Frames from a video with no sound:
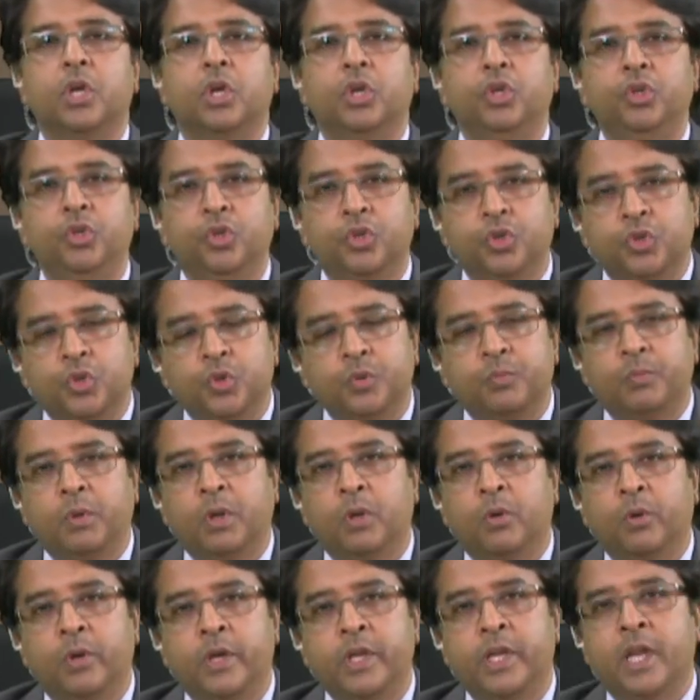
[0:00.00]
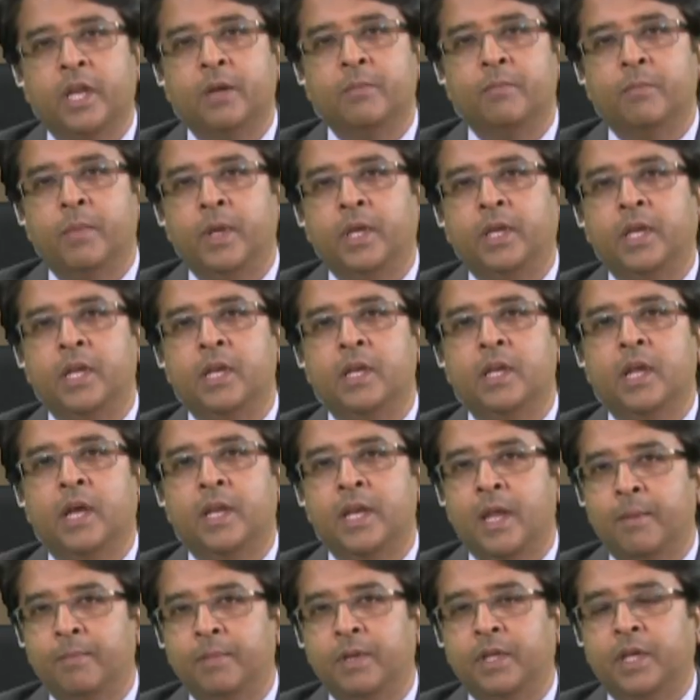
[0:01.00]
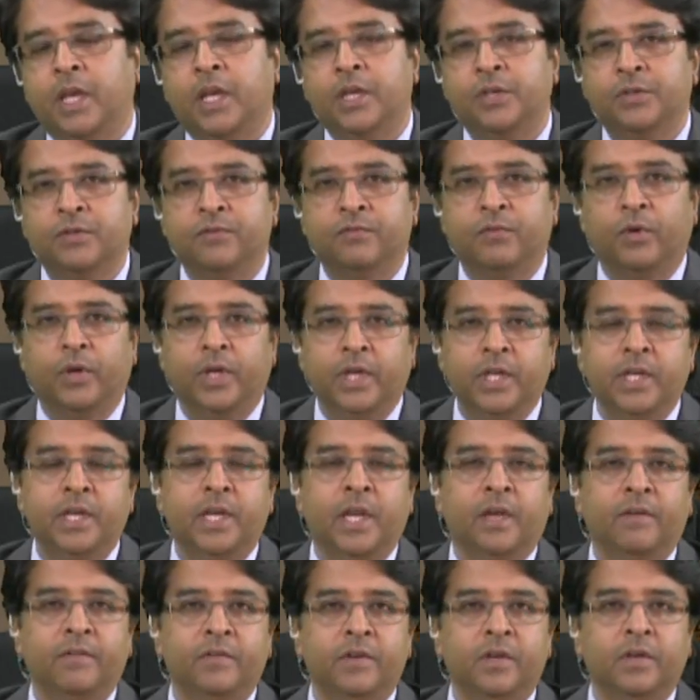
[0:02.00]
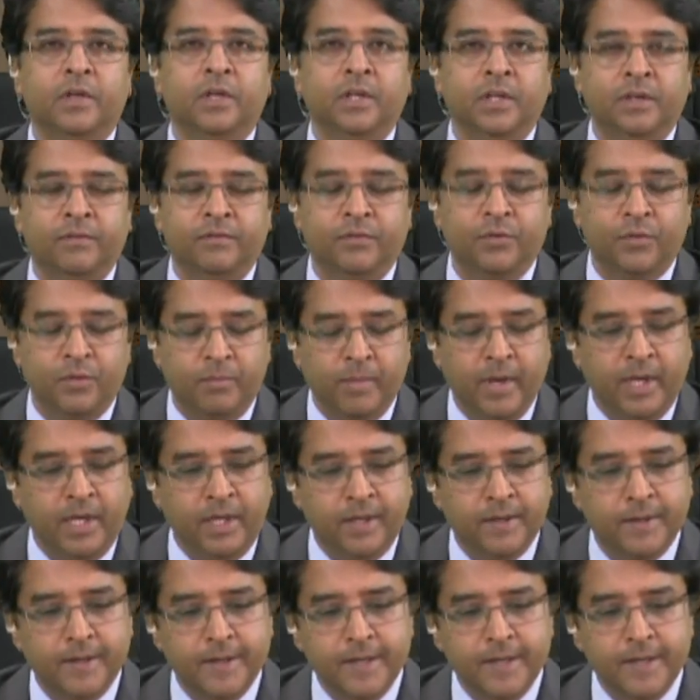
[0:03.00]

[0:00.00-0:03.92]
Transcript: you should be looking at making an application for indefinite leave to remain.